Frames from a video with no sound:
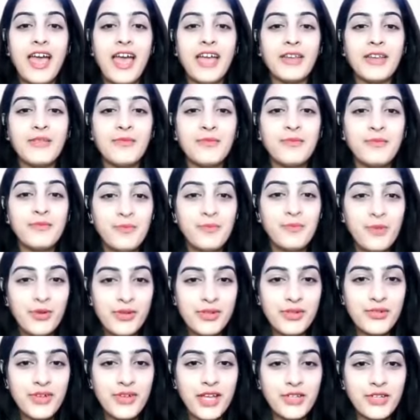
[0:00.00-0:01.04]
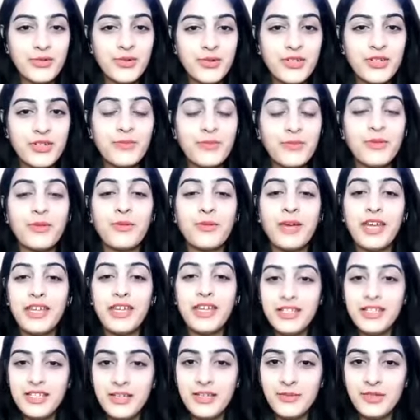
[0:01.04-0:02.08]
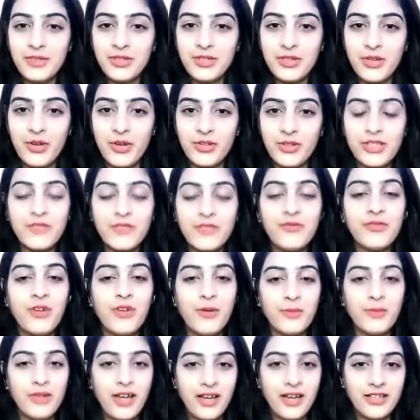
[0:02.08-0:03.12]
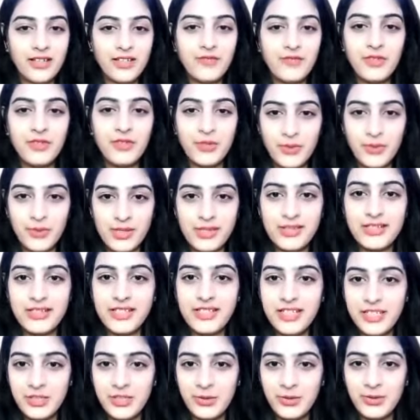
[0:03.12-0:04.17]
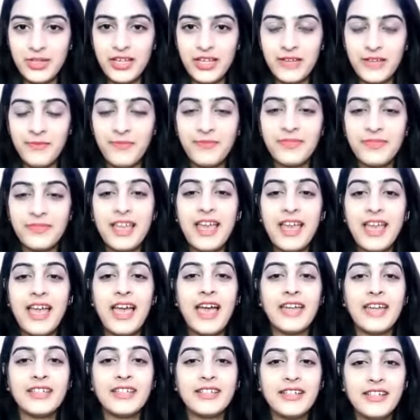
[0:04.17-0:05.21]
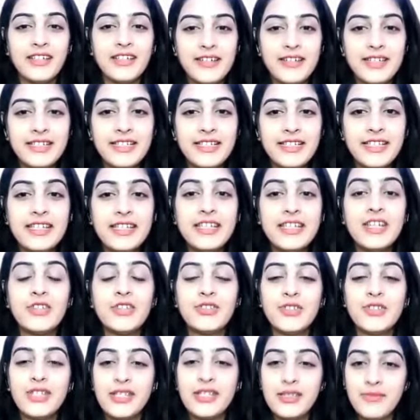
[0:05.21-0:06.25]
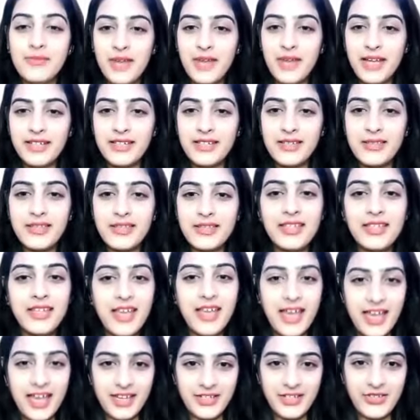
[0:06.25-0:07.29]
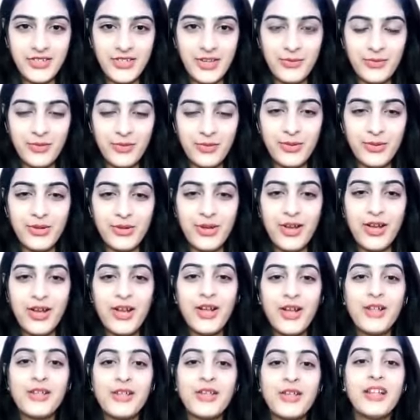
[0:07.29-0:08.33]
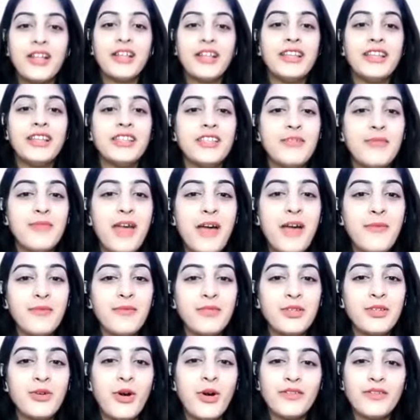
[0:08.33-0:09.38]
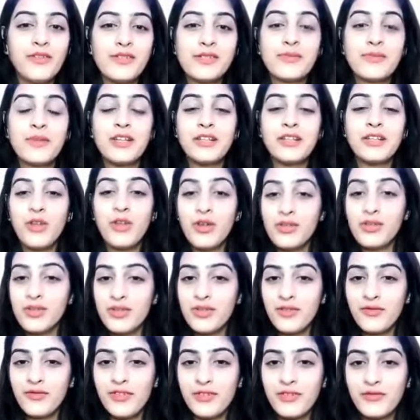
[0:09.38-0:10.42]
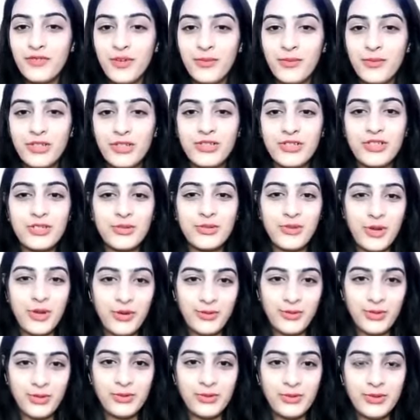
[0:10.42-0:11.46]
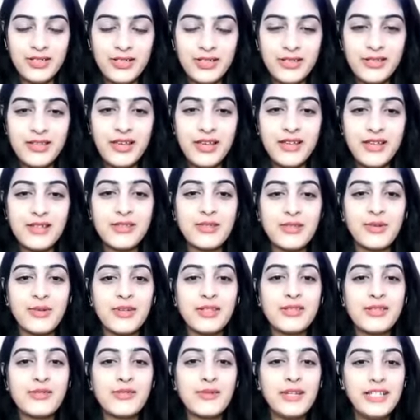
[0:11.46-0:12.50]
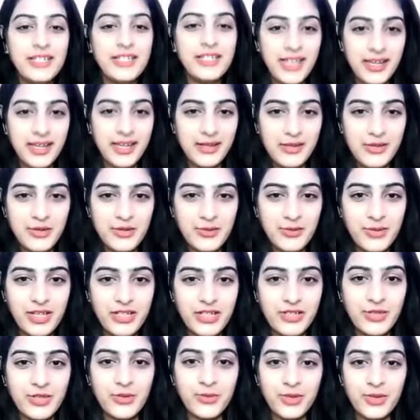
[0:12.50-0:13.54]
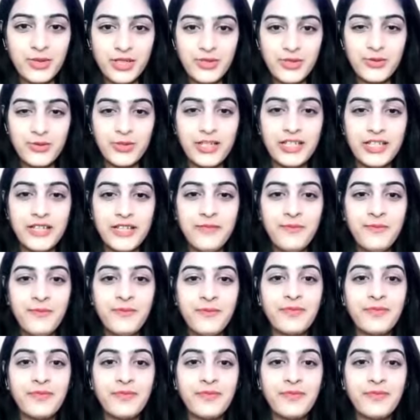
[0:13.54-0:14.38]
and postgraduate diploma in dermatology from Cardiff University, UK. And currently, she is practicing at Jaipur. Lata ma'am, you always bring lots of information to our viewers, so it's really nice to meet you virtually.